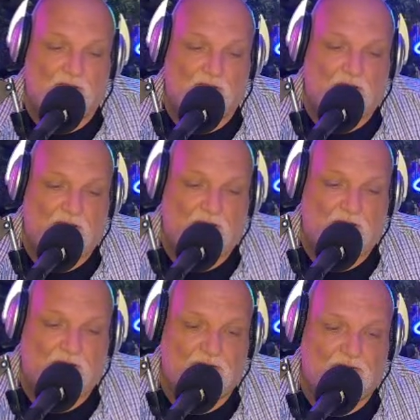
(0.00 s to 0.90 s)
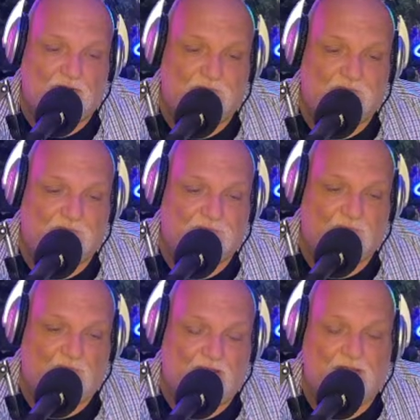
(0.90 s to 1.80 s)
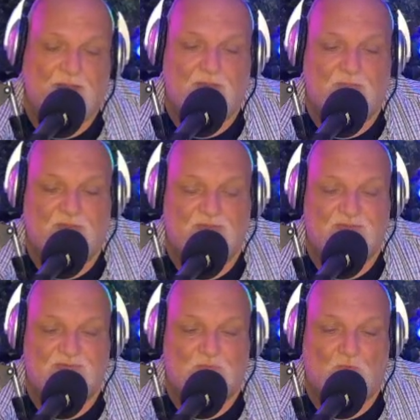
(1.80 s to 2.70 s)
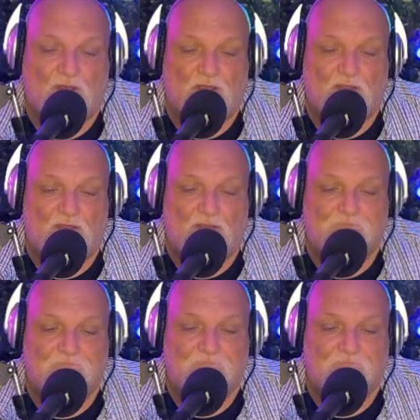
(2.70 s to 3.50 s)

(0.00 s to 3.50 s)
and Helium is one.